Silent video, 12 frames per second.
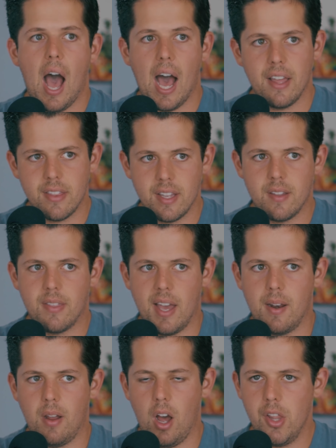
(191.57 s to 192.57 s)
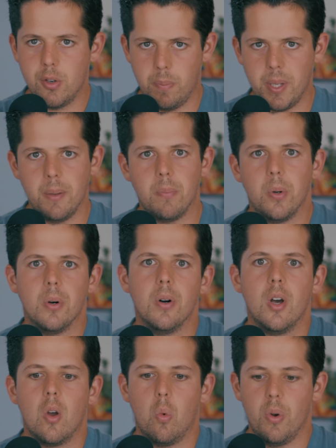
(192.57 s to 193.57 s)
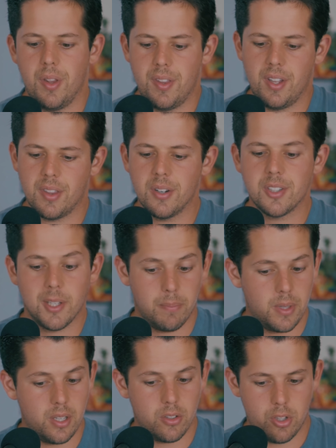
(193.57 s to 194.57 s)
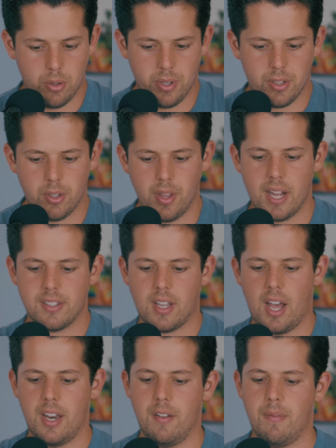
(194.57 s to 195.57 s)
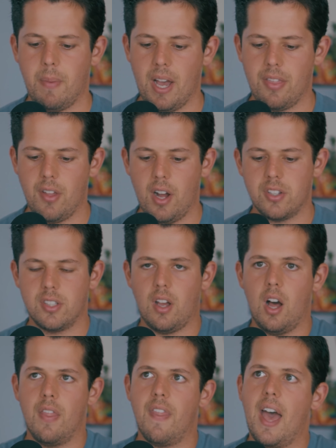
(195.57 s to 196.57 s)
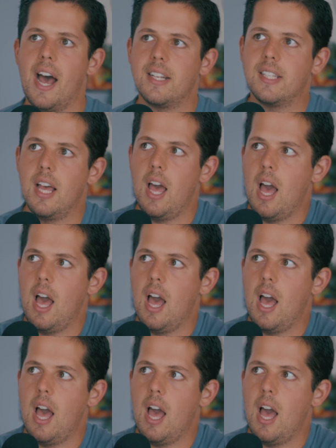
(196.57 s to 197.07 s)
I think that other people will think there's something to it. So that's kind of my thoughts on that.